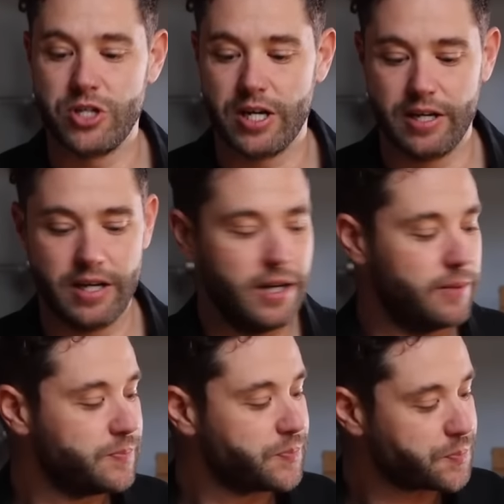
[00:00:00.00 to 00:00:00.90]
chuck it
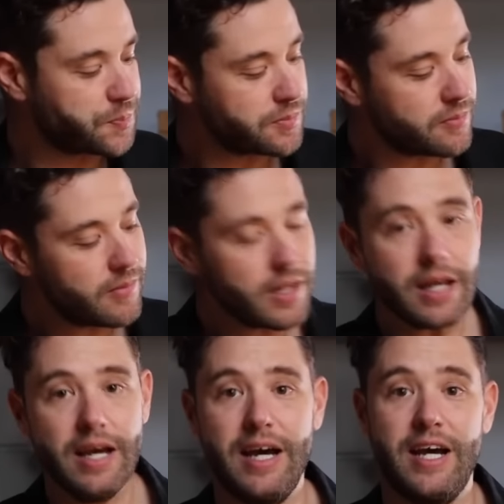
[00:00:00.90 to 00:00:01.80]
out.
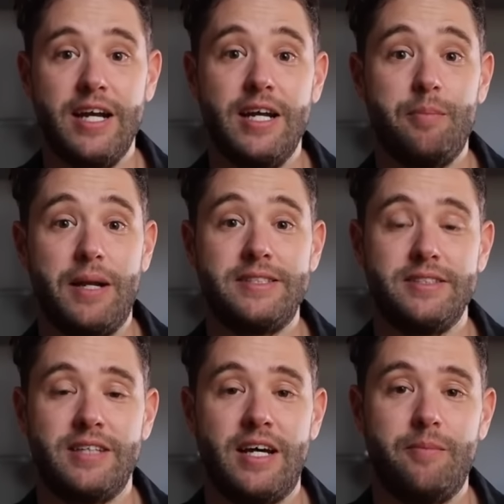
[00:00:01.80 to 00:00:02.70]
And a
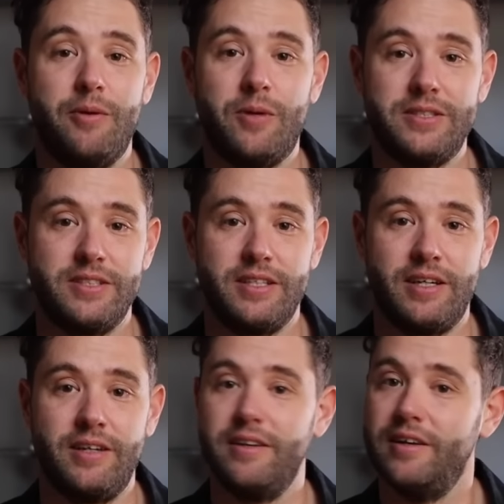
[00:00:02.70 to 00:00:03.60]
plastic tamper, once
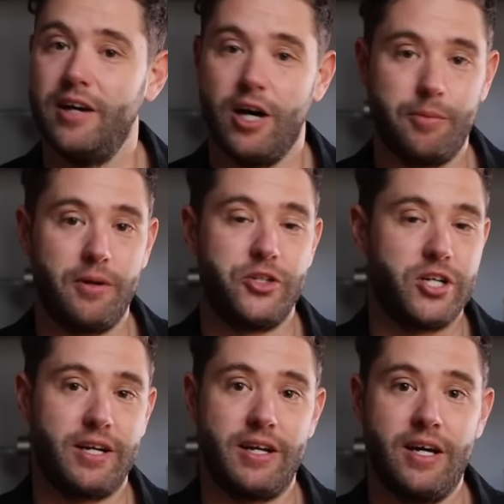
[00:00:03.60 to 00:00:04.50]
again, I'll probably
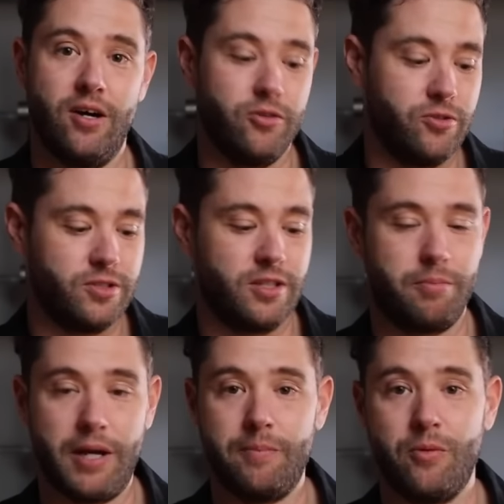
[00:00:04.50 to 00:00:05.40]
chuck it out or use a
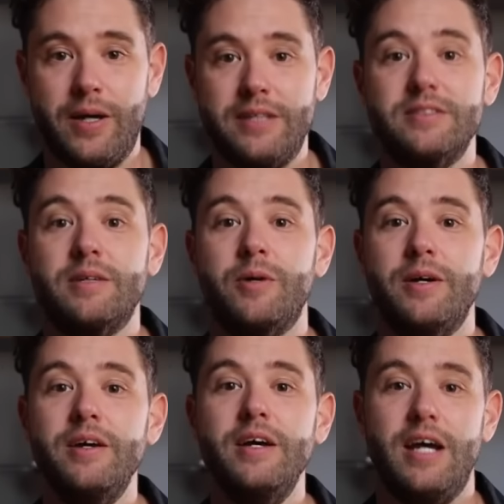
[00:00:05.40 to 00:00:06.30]
paperweight
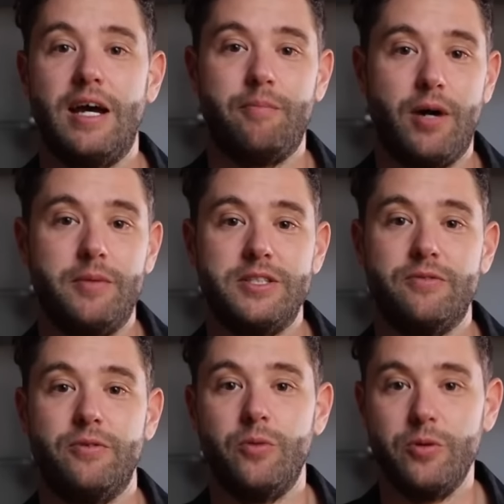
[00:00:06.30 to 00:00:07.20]
somewhere and buy
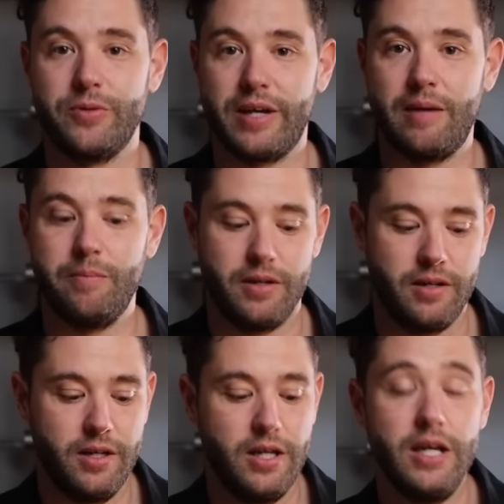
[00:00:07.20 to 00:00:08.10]
myself a real tamper.
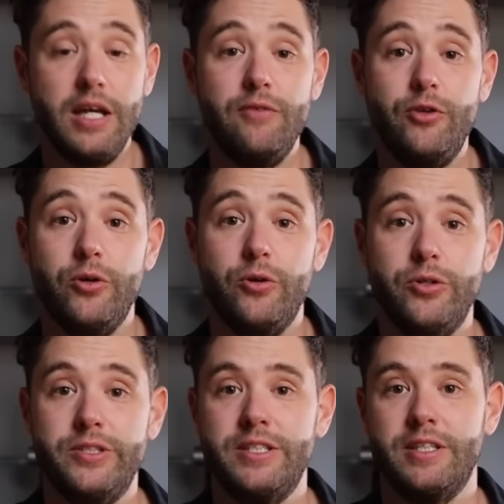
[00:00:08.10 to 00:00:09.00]
If you're
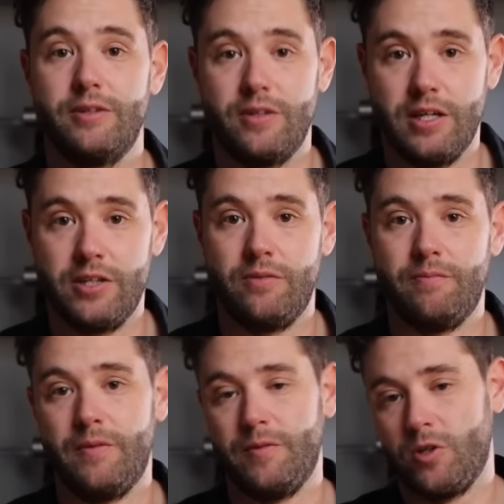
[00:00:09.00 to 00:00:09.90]
using
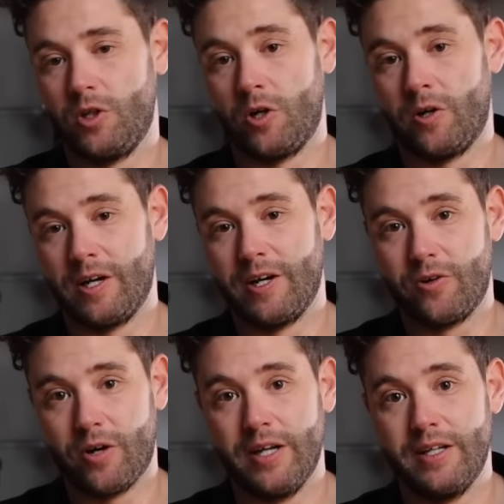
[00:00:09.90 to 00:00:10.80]
a
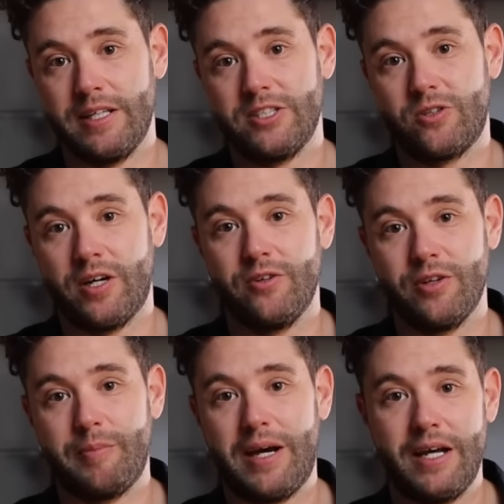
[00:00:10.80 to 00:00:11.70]
grinder that's grind on
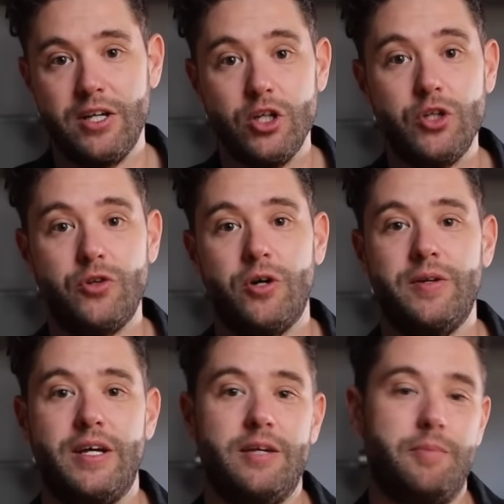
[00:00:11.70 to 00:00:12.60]
demand, you don't
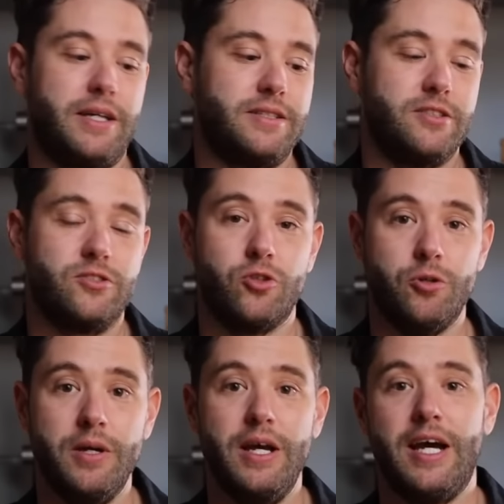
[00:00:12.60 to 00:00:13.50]
need a plastic
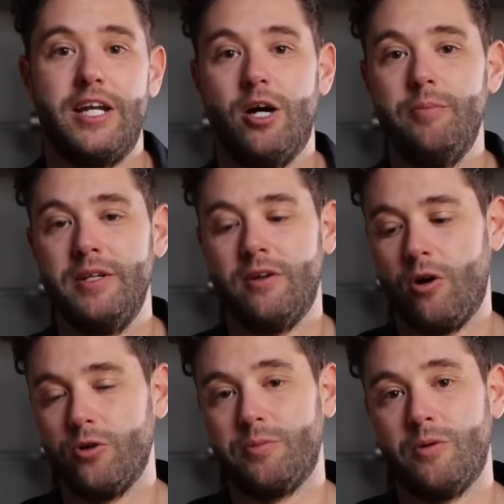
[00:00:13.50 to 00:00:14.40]
scoop, and that'll be the
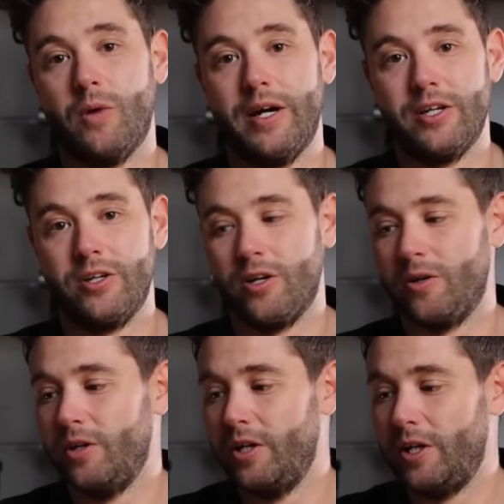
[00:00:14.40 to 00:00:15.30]
ultimate way to
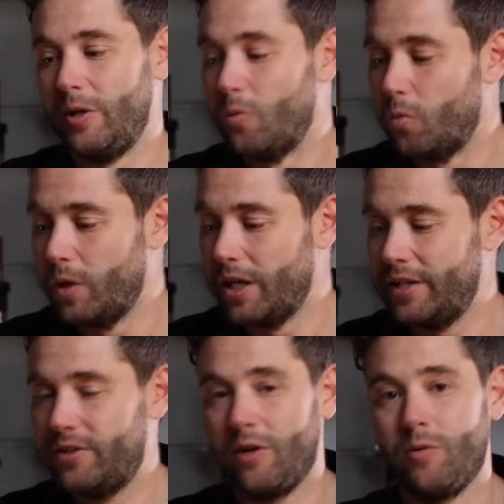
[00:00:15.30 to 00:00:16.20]
go. You really
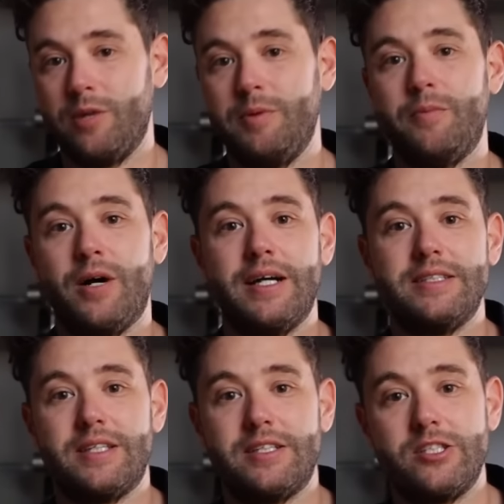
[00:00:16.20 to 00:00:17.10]
don't want to be buying
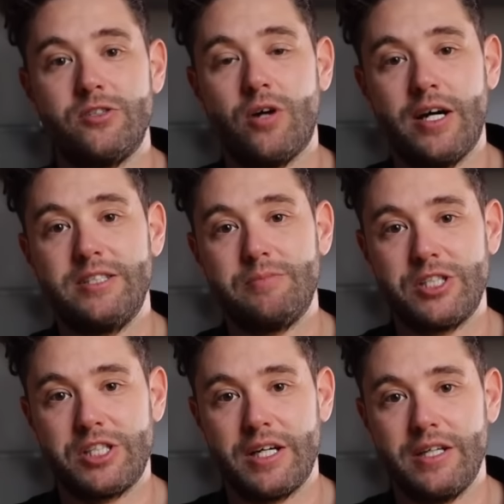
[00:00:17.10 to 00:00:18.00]
such nice
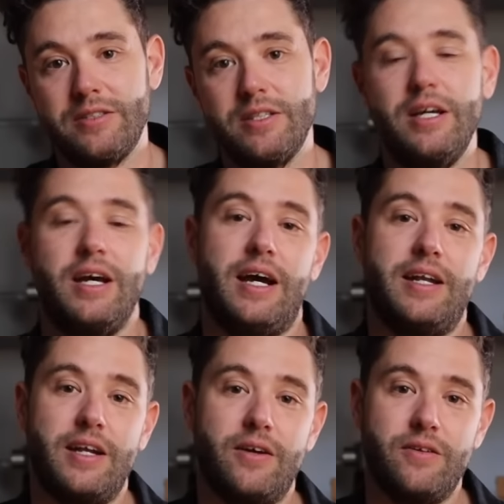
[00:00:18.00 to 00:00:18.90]
machines
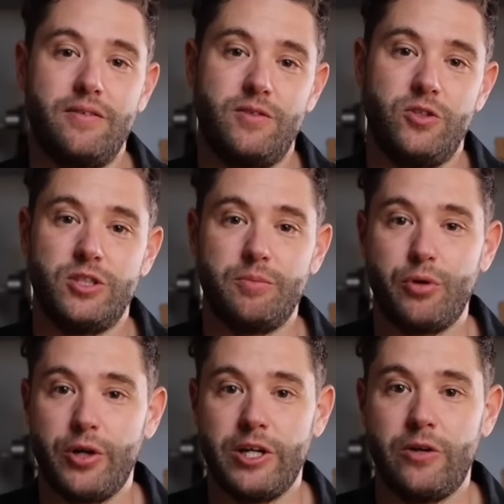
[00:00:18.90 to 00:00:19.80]
and then using
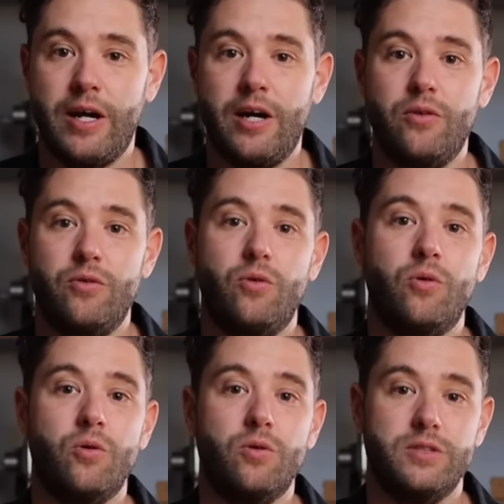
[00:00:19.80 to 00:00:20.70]
pre-ground
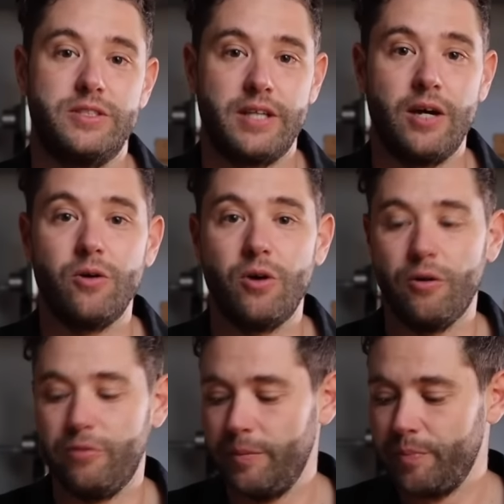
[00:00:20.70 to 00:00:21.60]
or stale
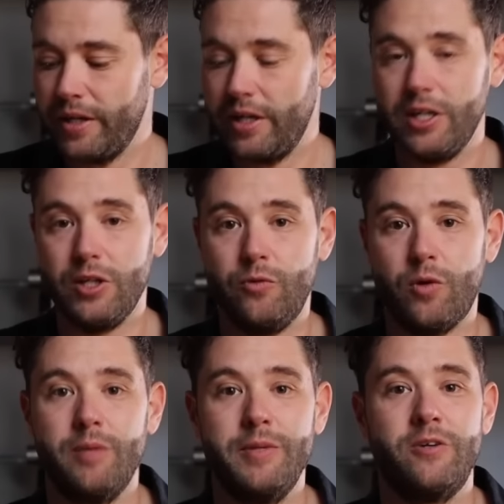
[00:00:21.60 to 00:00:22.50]
coffee. You'd
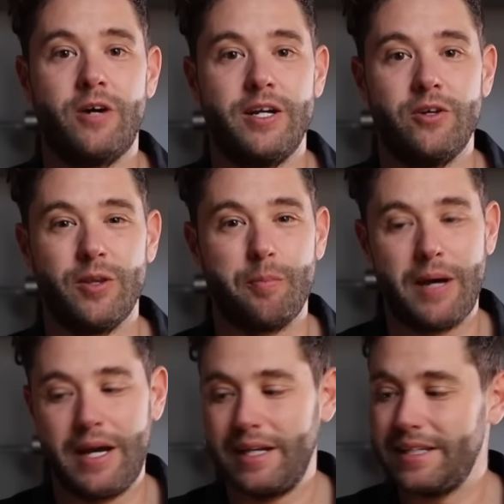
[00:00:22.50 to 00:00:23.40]
want to be grinding on
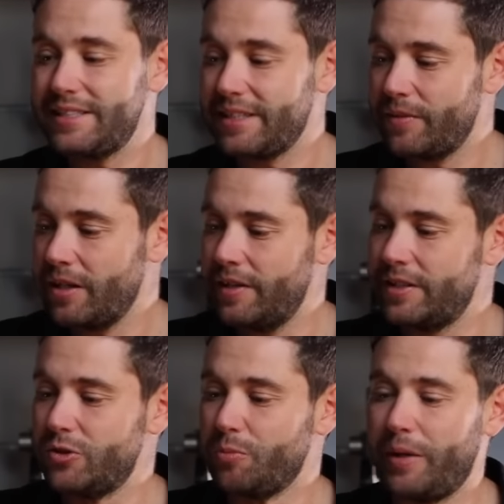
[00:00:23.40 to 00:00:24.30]
demand, and something like
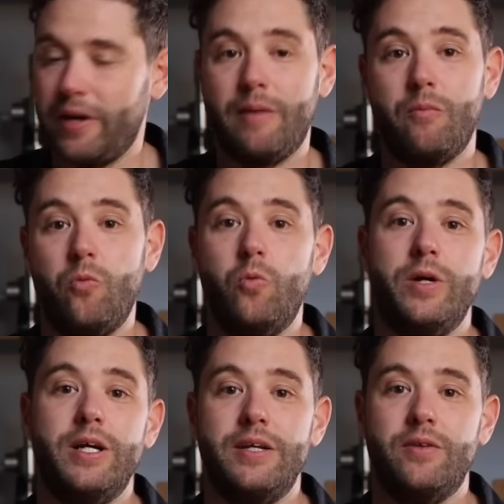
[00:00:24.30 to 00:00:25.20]
this would pair up
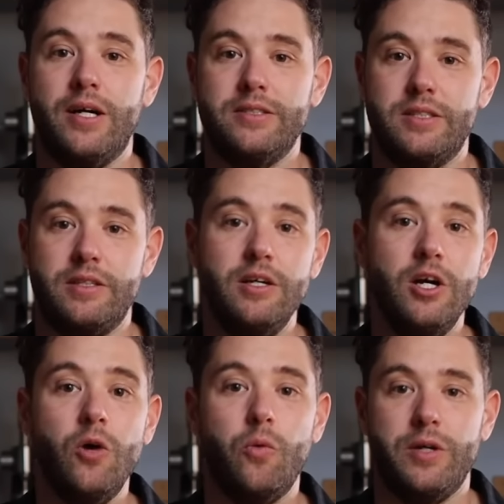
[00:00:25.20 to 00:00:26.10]
really nicely
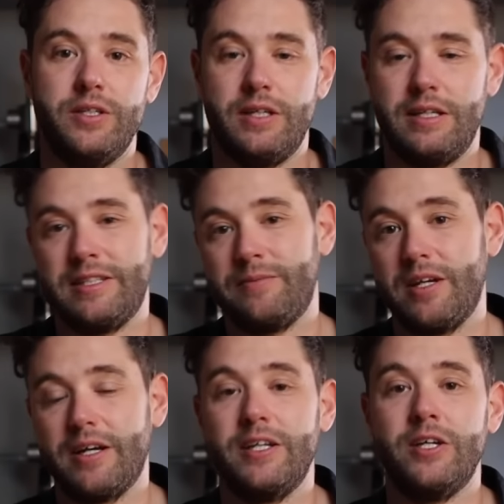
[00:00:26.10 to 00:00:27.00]
with something
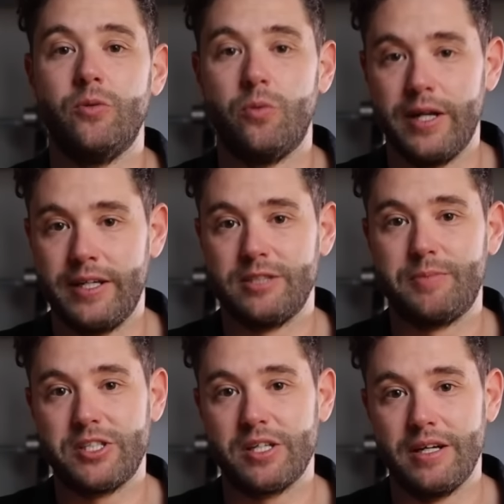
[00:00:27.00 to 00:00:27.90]
like an Eureka
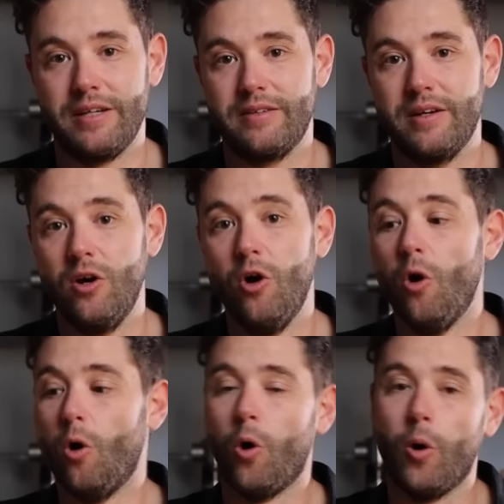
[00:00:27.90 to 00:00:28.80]
Specialita,
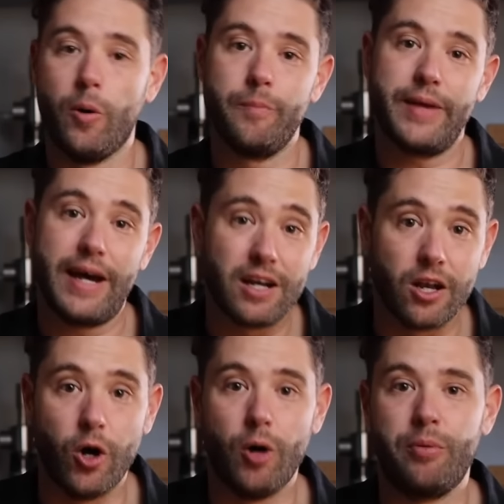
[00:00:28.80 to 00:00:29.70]
or at a
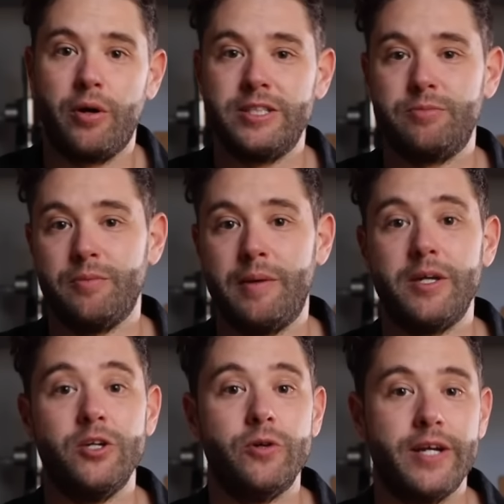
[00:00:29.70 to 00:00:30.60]
lower price point, maybe
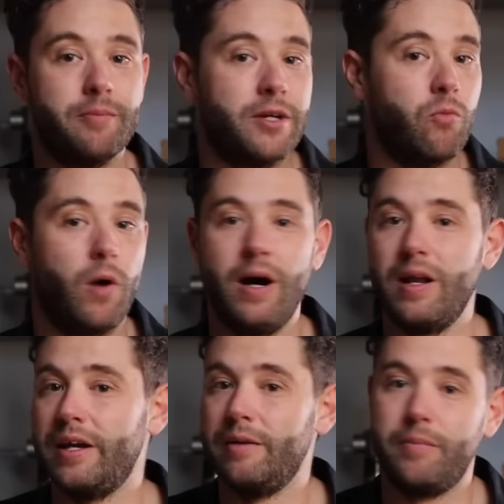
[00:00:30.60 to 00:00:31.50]
a Eureka
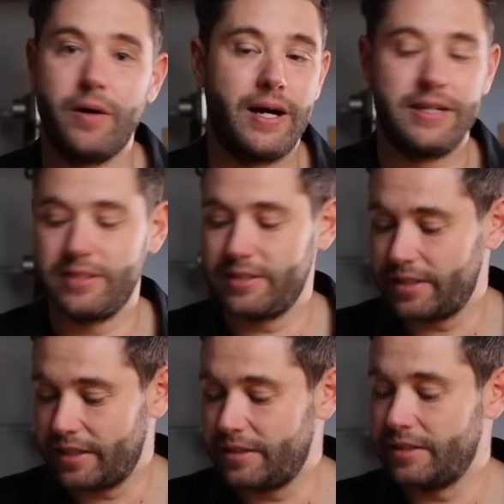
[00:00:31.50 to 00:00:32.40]
Manuale, Barista
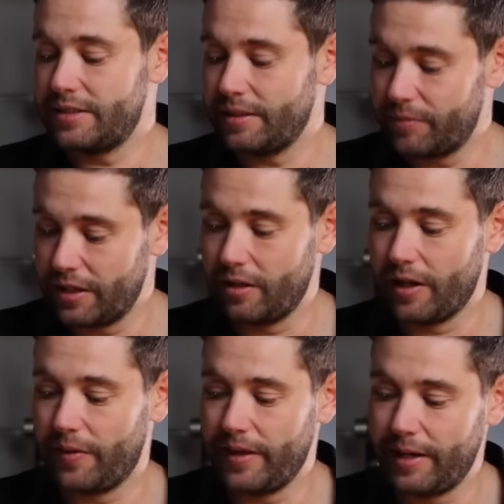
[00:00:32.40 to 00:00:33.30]
Setti, something
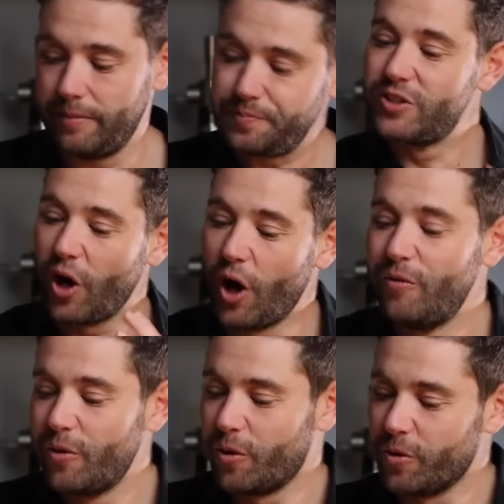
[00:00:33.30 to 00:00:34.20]
like that. So
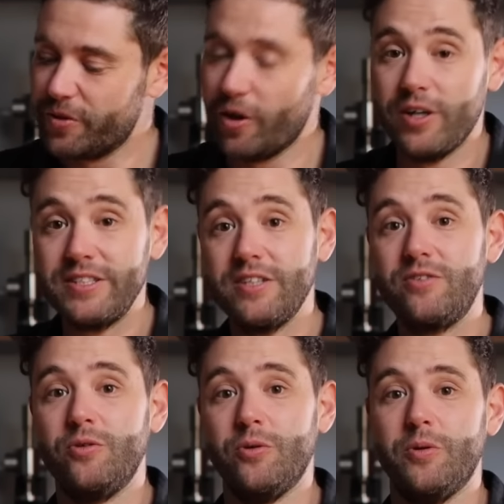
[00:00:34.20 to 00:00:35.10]
overall, the Oscar
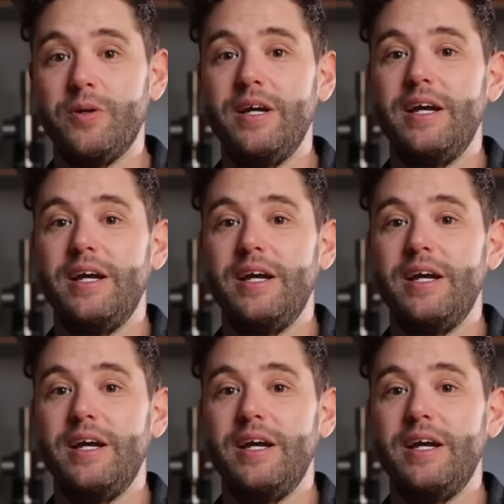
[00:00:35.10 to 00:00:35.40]
II